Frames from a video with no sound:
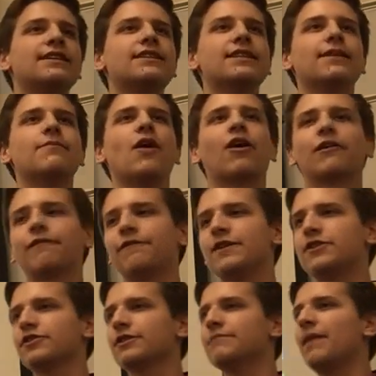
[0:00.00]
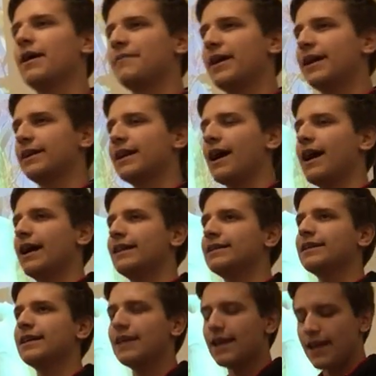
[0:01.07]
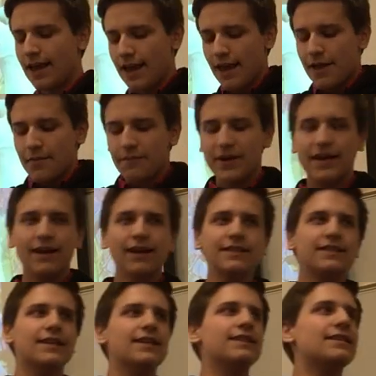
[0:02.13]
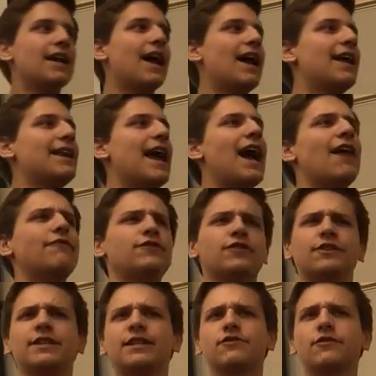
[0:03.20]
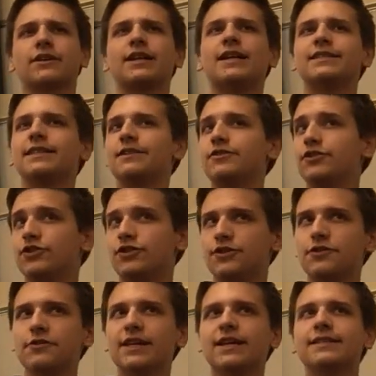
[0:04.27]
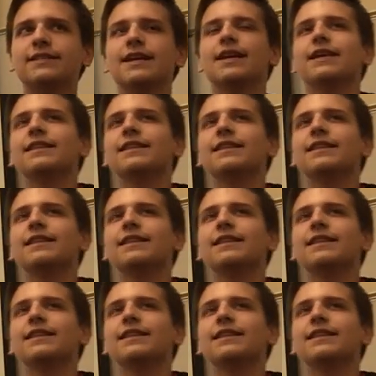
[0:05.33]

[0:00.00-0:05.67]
into them artificially by mankind. Because this, and after these organizations do this,